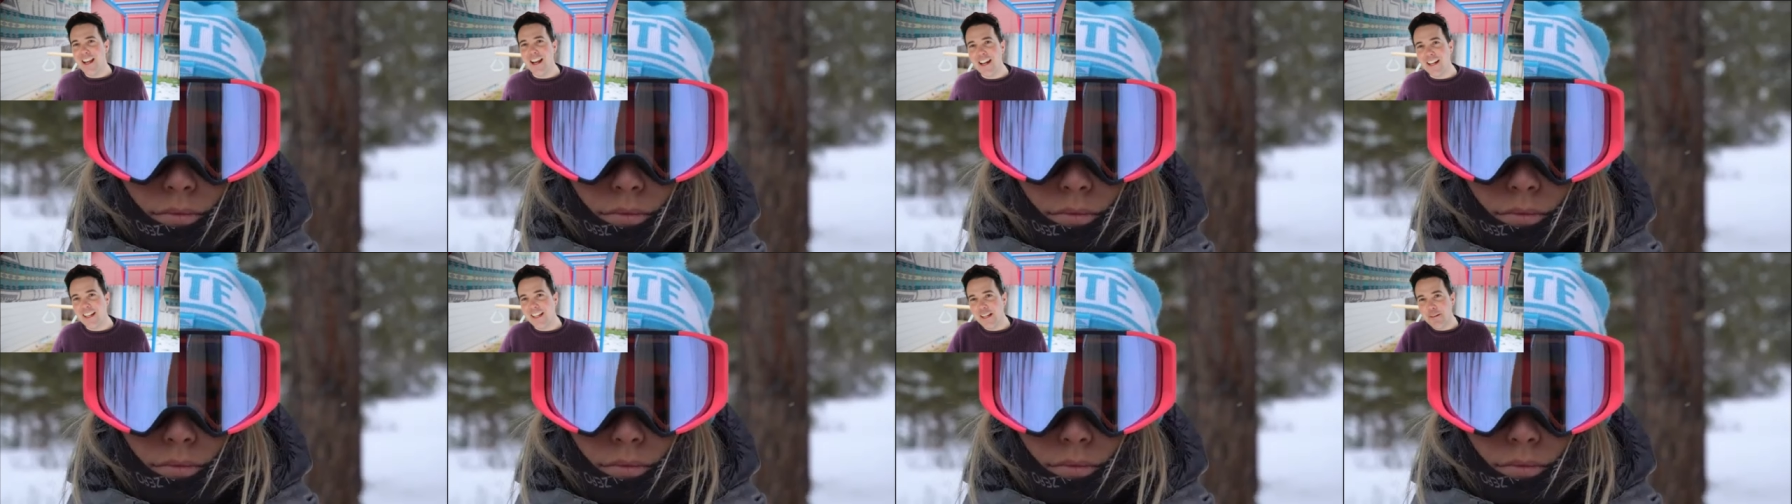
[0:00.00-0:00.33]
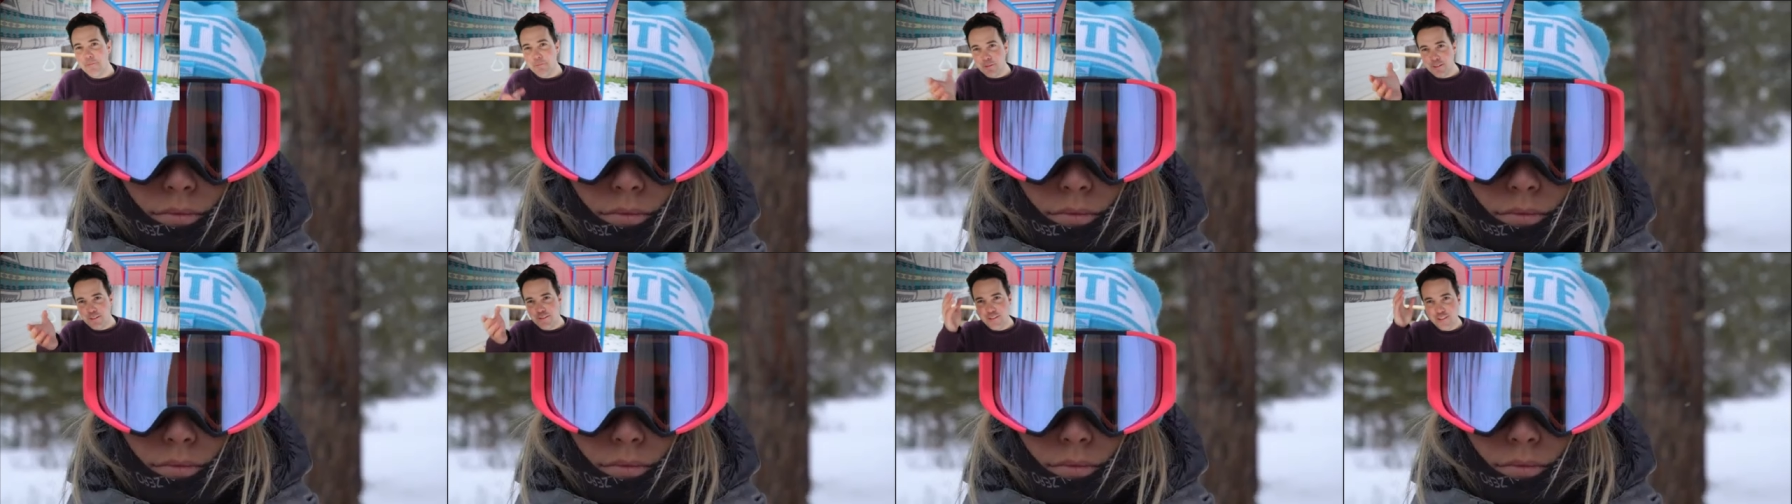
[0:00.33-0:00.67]
and I
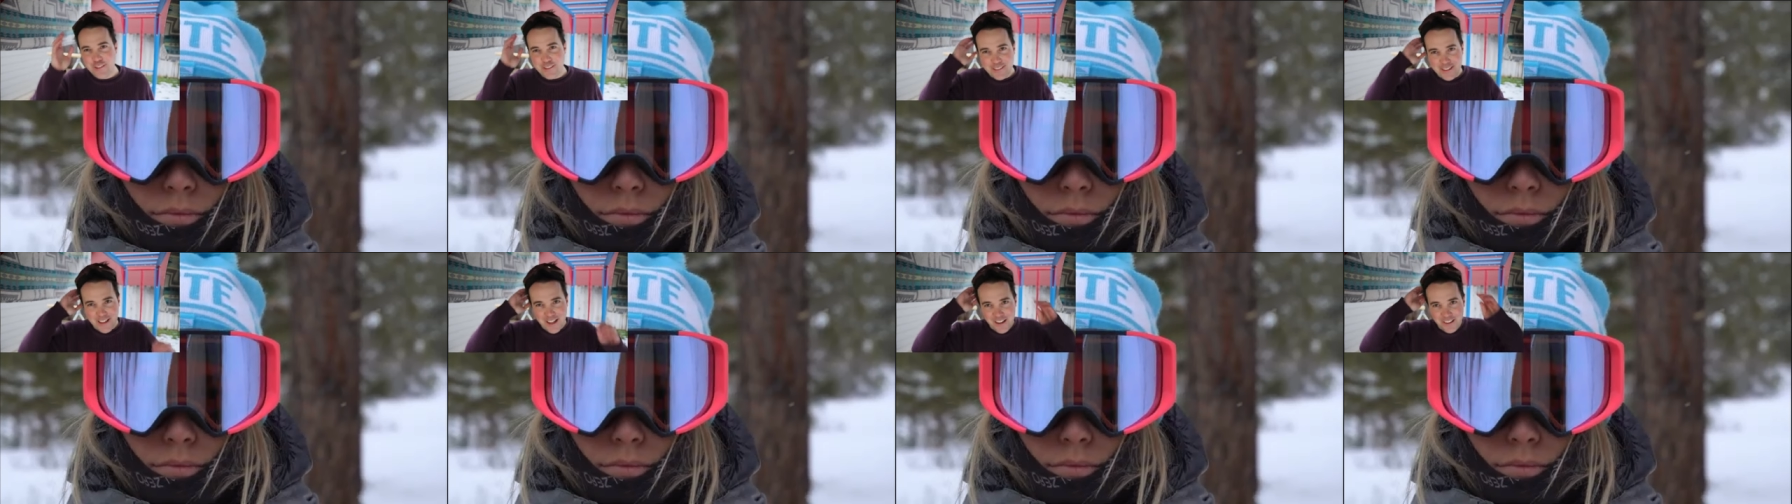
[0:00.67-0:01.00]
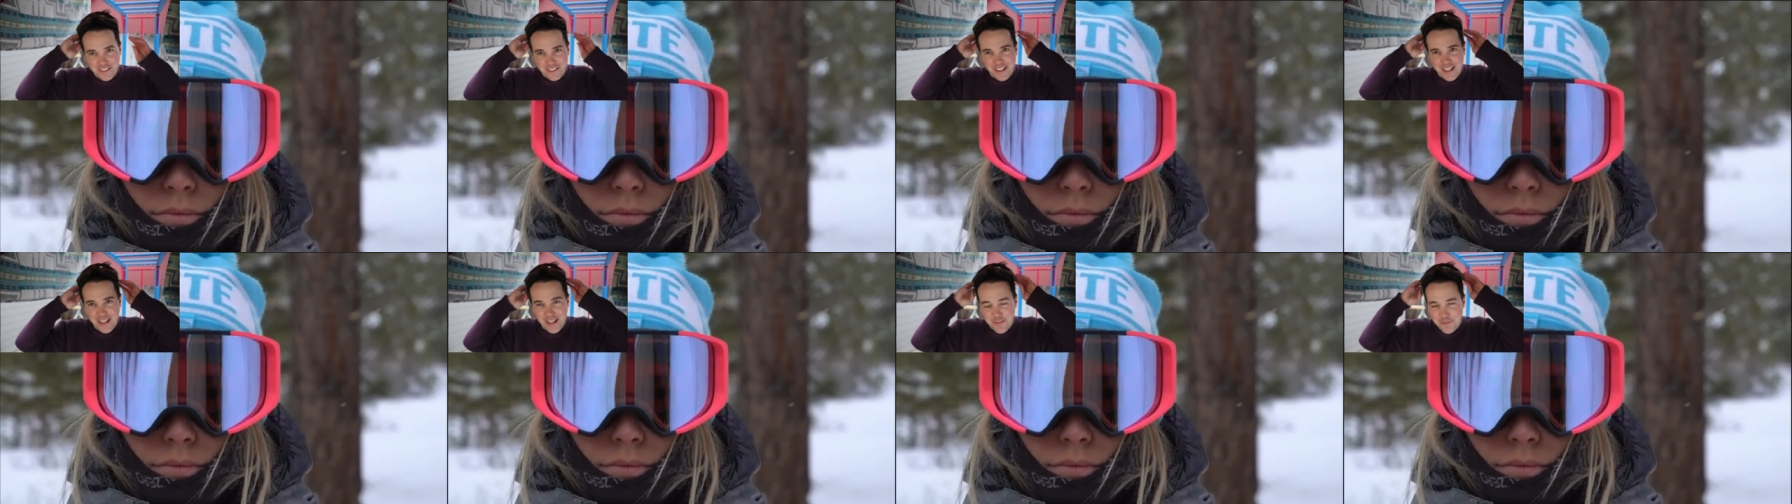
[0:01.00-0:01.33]
can't believe you'd say
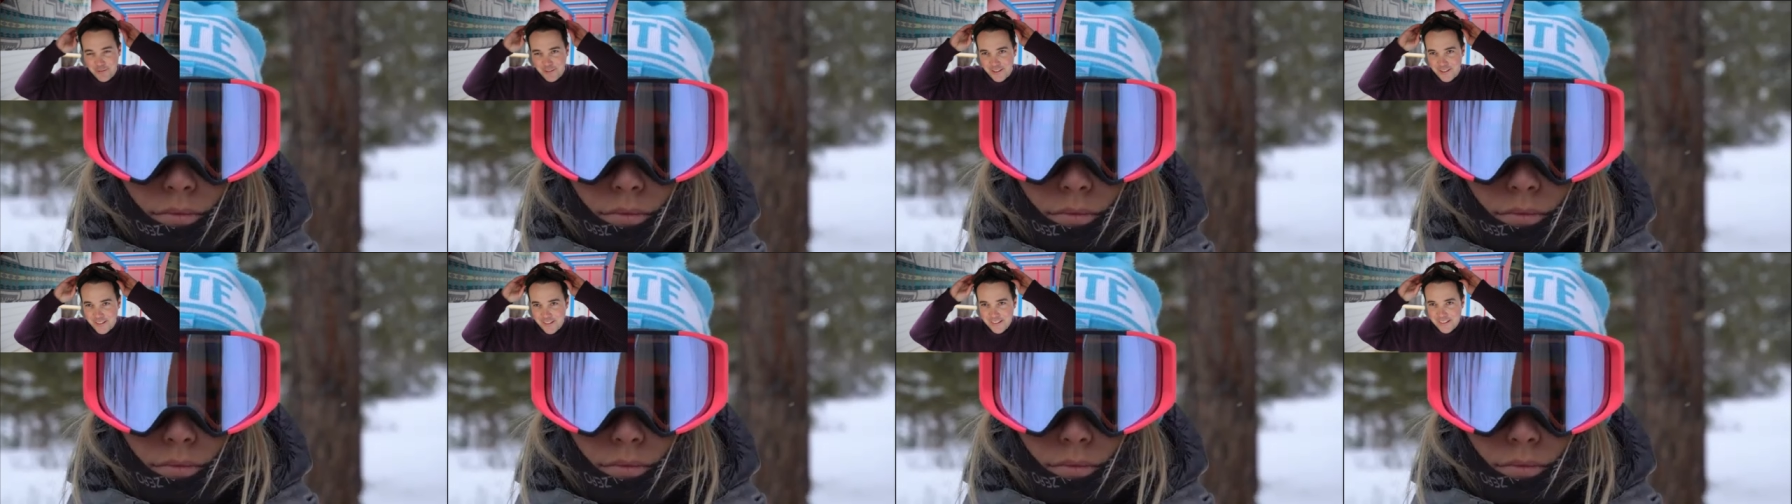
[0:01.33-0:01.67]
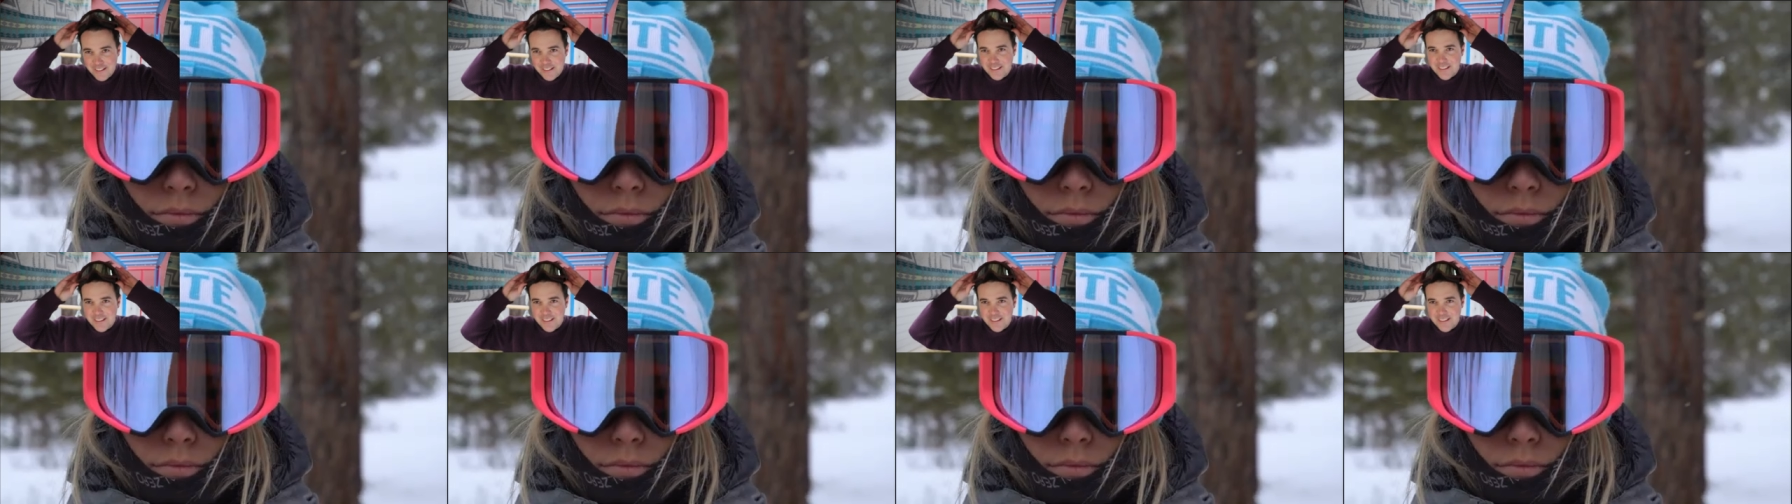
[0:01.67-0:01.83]
on camera,